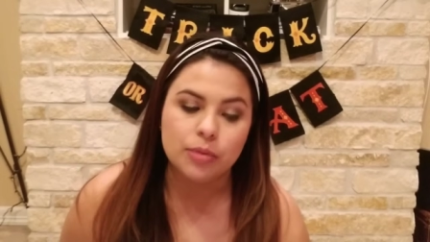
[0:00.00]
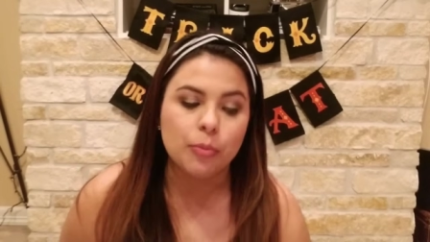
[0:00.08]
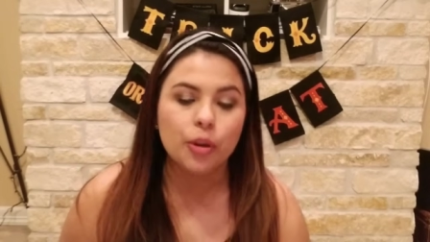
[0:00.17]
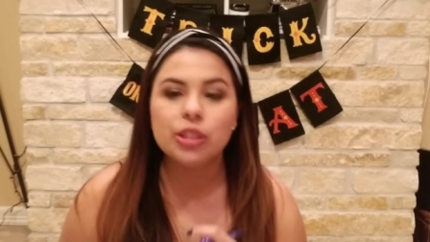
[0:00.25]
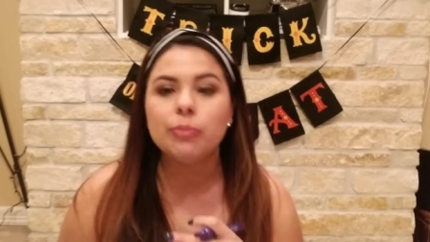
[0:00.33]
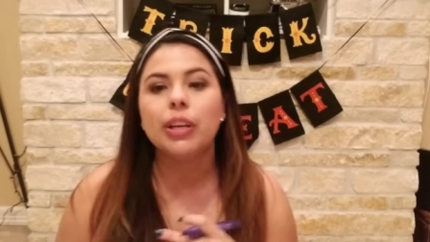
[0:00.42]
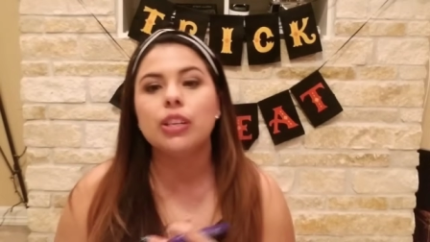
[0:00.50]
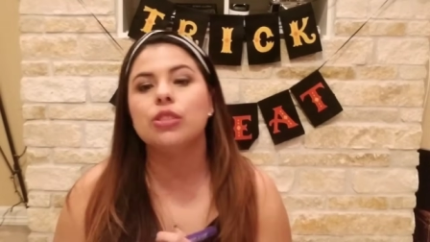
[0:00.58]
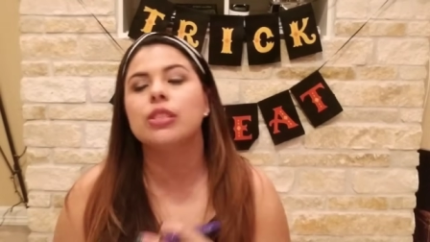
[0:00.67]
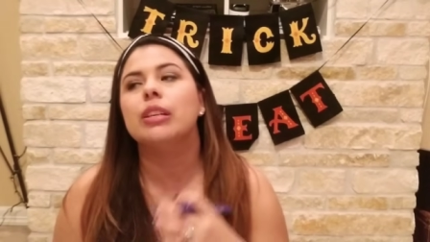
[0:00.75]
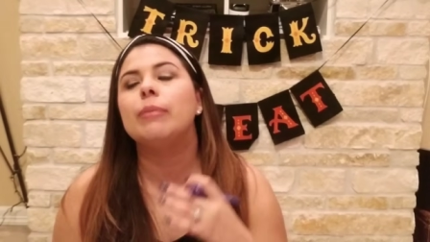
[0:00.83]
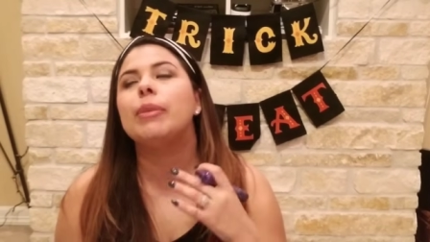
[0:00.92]
Multiplication is
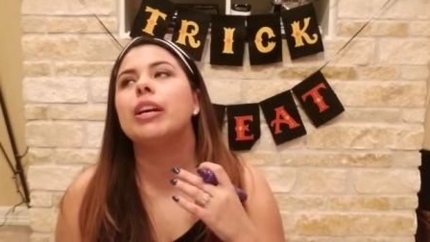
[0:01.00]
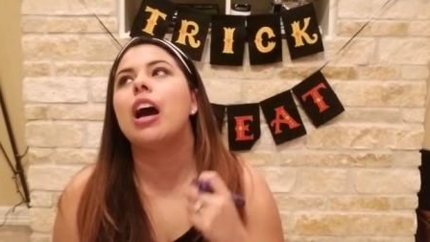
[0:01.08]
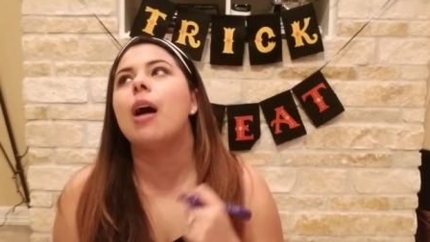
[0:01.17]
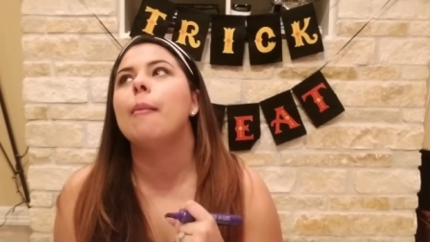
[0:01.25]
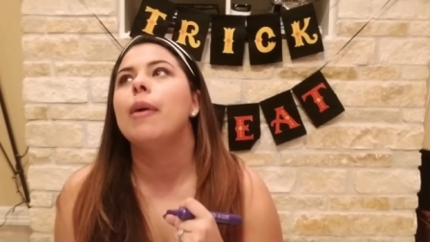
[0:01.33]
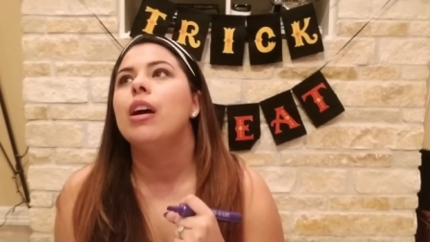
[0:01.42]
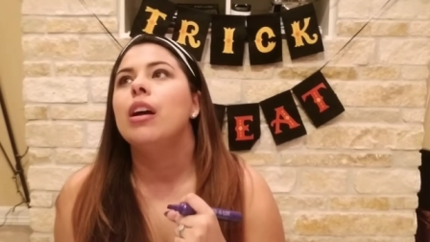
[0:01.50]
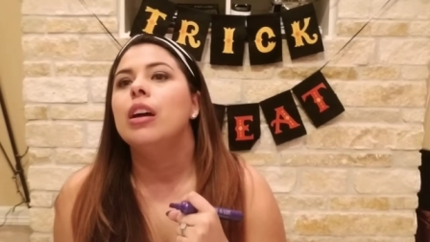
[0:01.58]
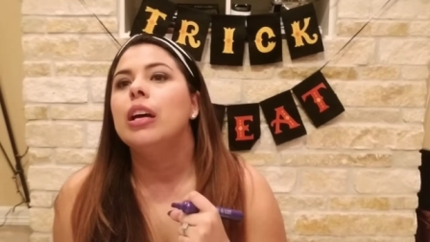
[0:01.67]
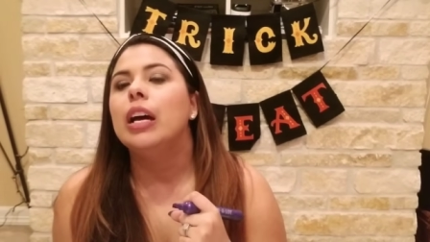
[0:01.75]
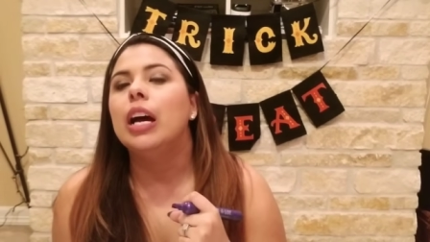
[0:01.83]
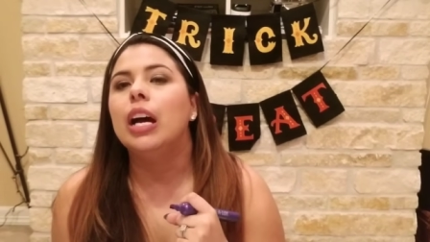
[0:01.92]
going to become
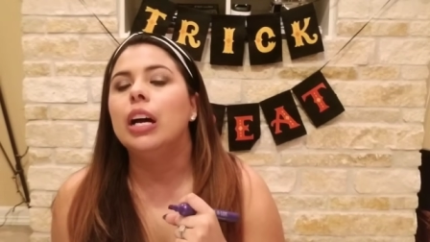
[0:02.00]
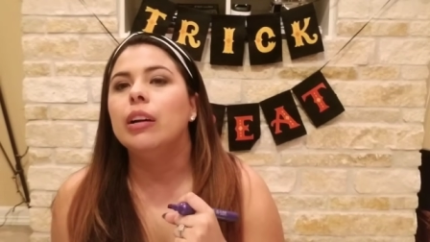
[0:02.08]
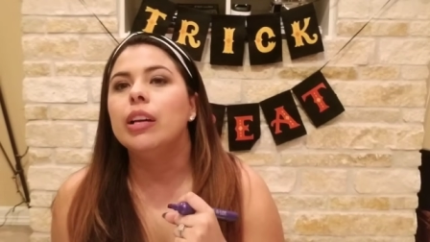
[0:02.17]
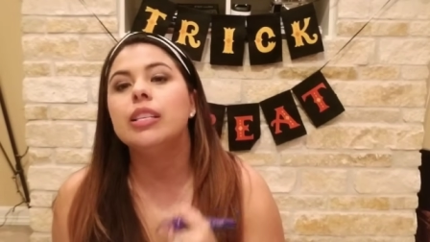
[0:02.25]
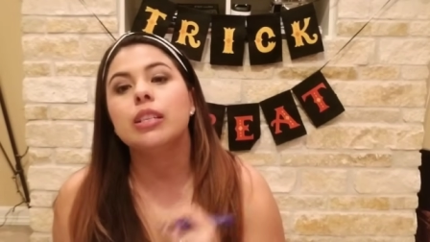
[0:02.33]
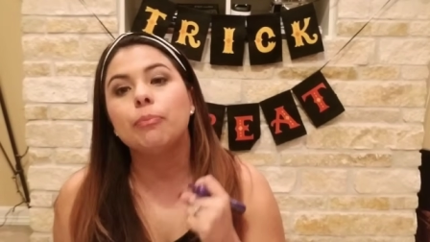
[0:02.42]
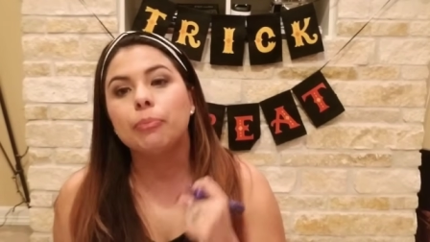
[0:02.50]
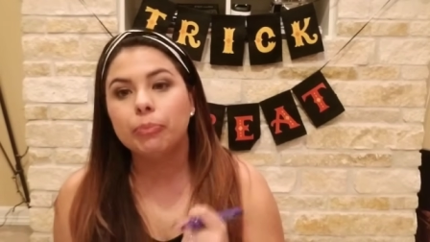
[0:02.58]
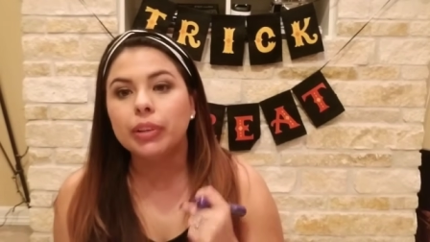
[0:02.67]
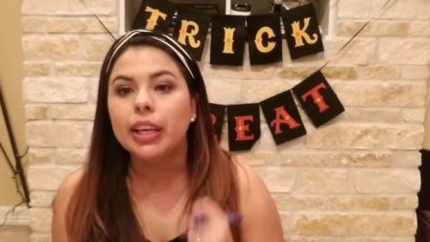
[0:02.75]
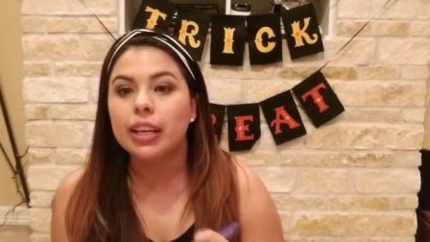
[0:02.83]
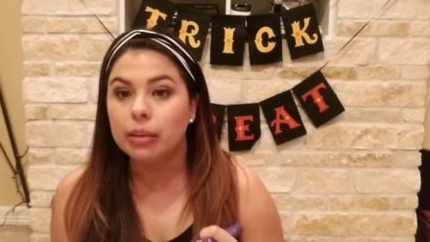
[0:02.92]
going
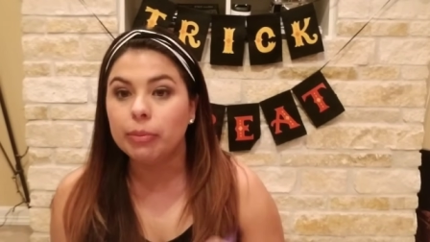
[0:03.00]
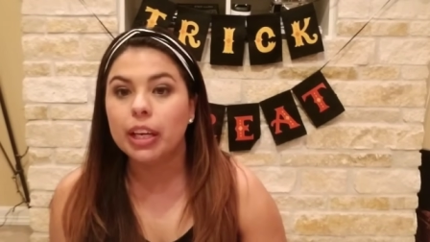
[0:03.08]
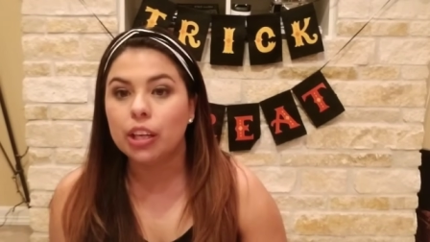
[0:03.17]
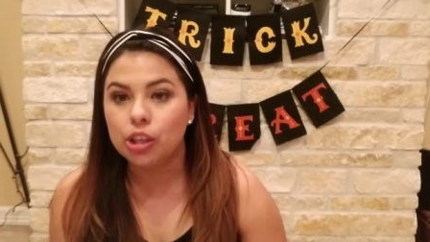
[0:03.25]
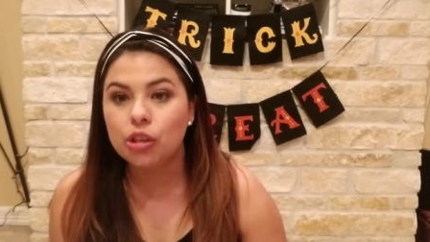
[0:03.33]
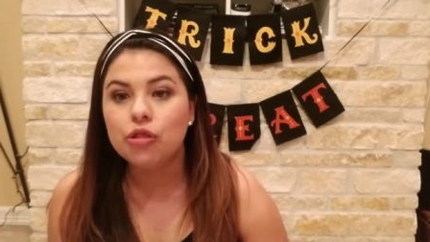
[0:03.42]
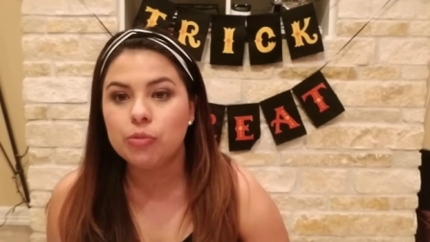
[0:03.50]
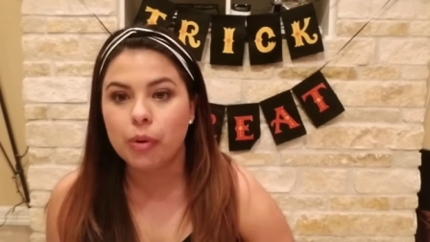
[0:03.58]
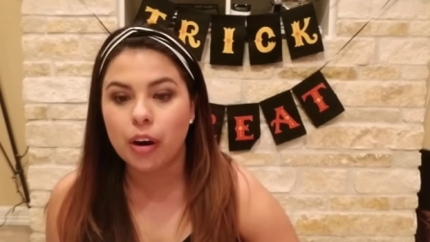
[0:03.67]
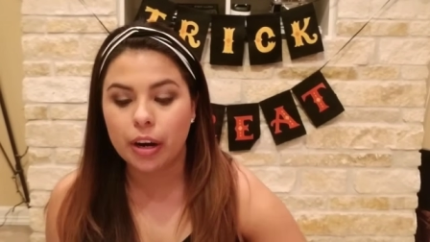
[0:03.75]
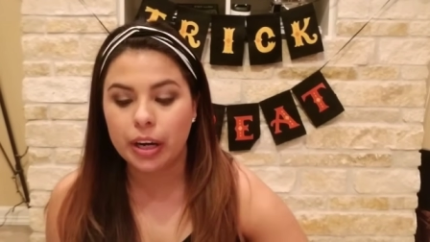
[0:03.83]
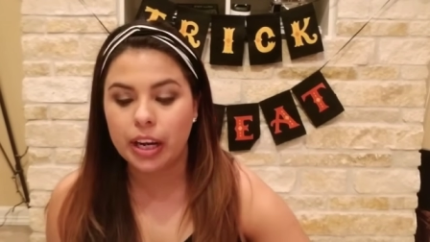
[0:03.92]
to play a huge
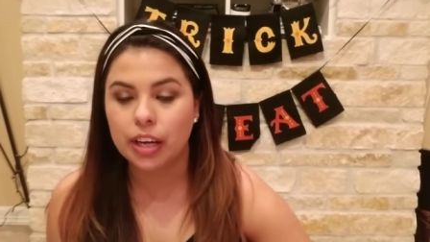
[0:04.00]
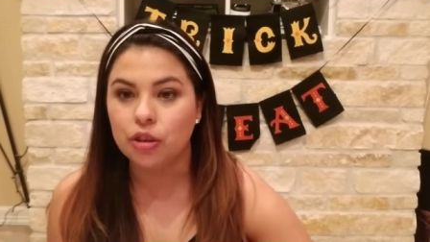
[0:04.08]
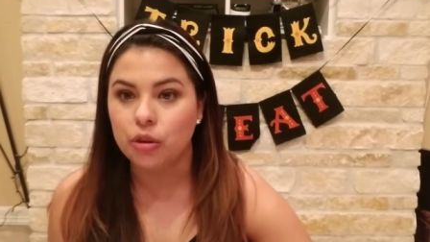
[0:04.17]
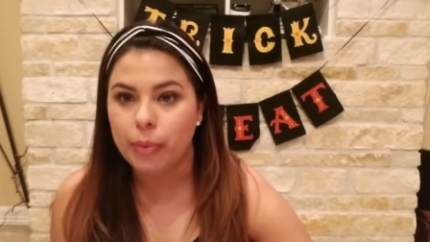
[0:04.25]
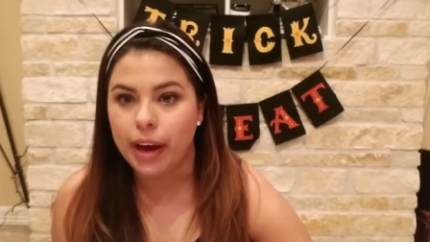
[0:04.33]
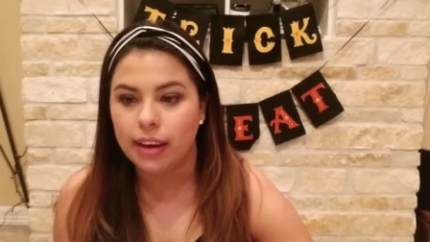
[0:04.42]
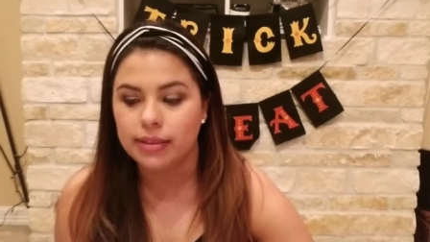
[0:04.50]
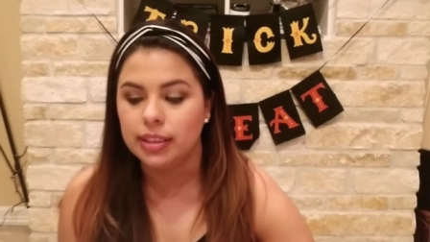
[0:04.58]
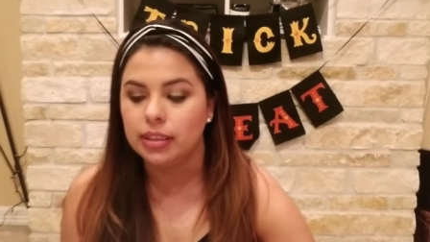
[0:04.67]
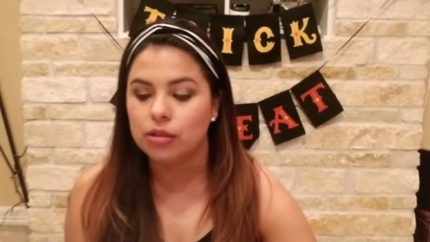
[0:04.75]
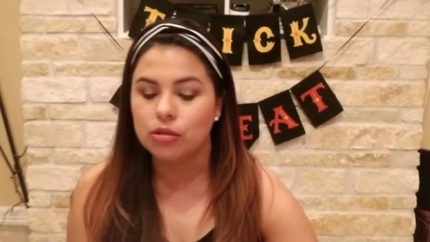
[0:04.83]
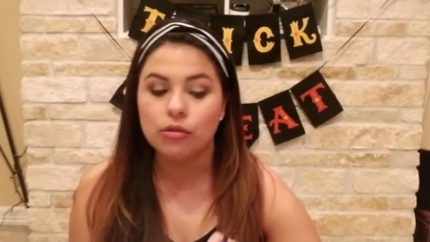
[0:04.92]
part in you passing
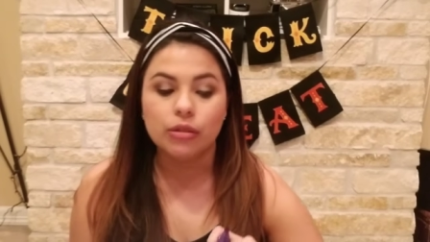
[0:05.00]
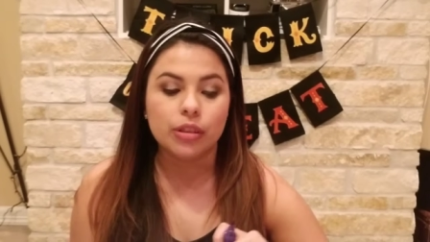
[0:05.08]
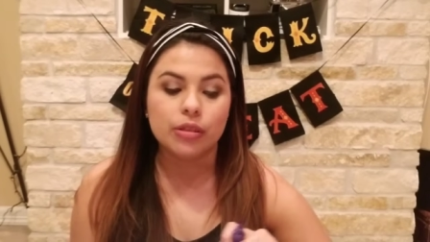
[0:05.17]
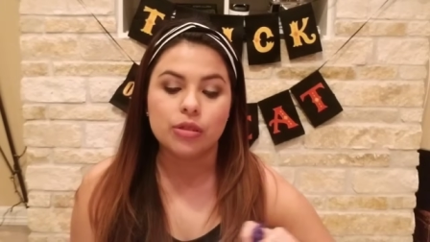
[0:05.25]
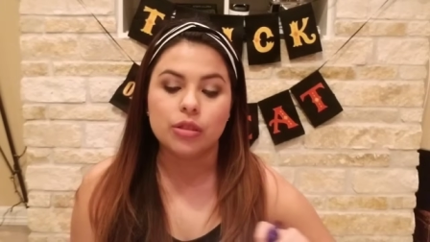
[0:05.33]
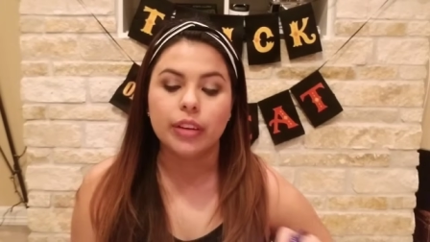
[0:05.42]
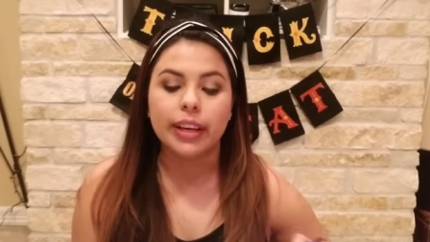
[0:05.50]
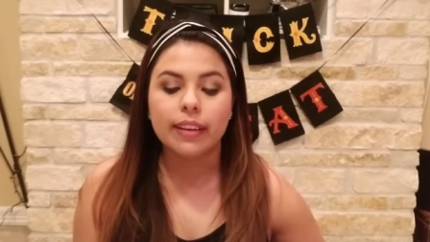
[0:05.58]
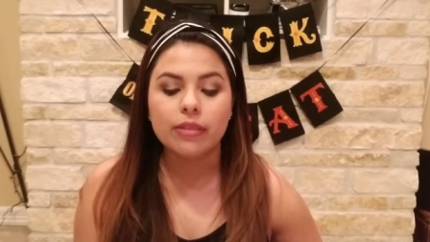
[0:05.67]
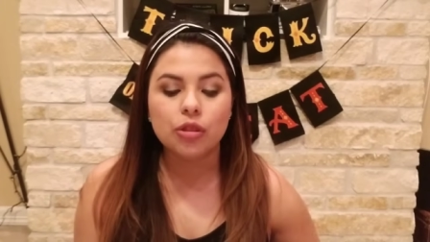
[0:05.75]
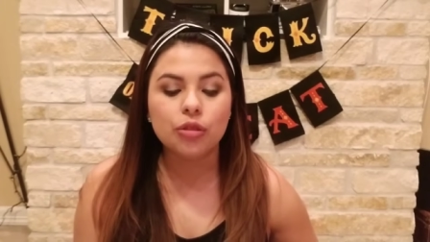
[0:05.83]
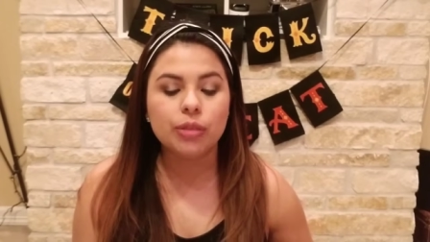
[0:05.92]
the school year. So like I've
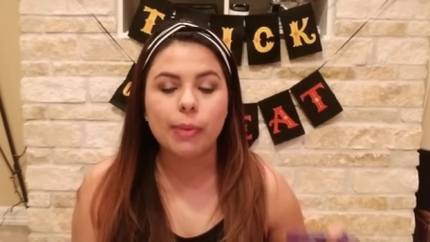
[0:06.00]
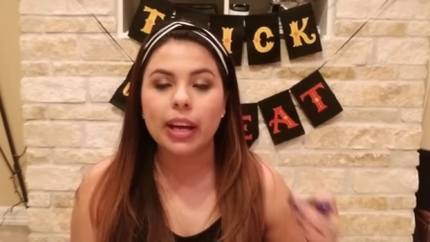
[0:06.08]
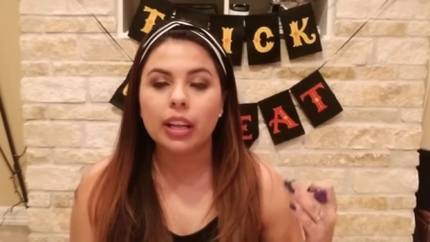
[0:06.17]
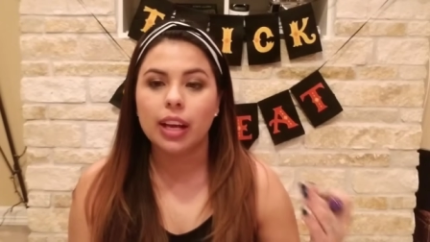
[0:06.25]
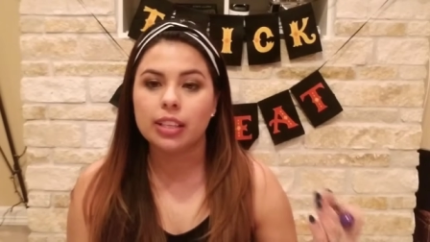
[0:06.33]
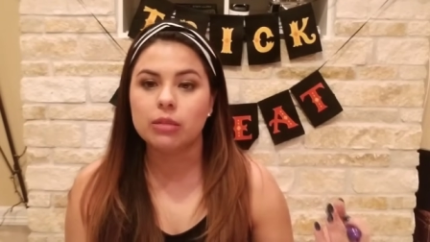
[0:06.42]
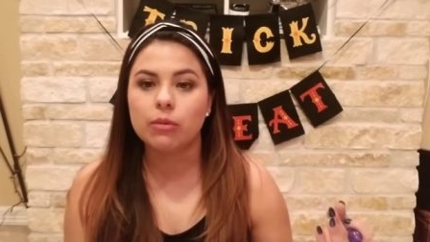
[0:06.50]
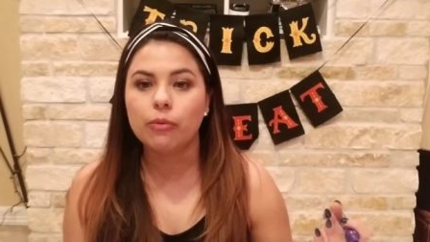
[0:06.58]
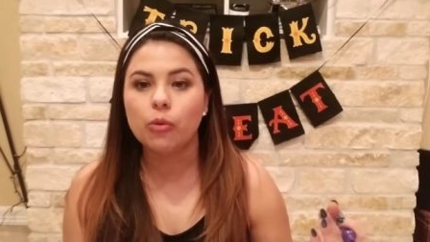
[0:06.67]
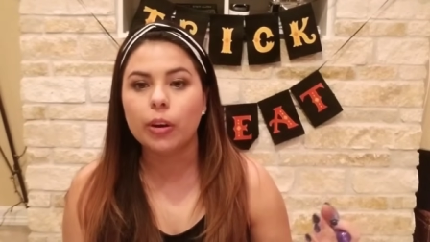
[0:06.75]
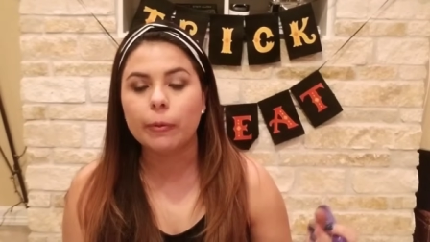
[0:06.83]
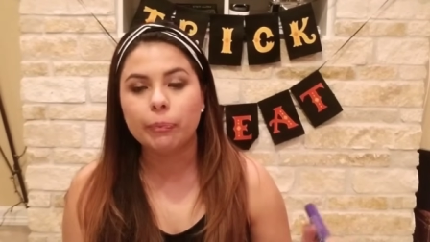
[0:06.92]
told my classes
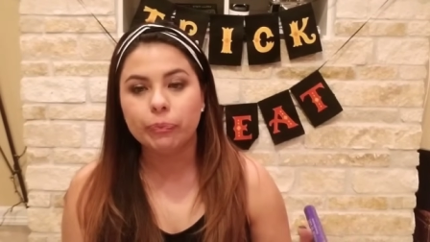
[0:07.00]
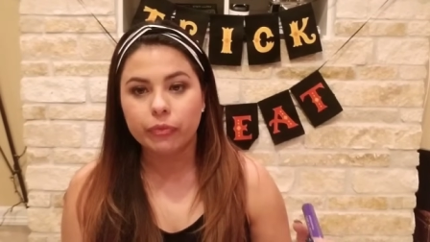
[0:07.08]
before,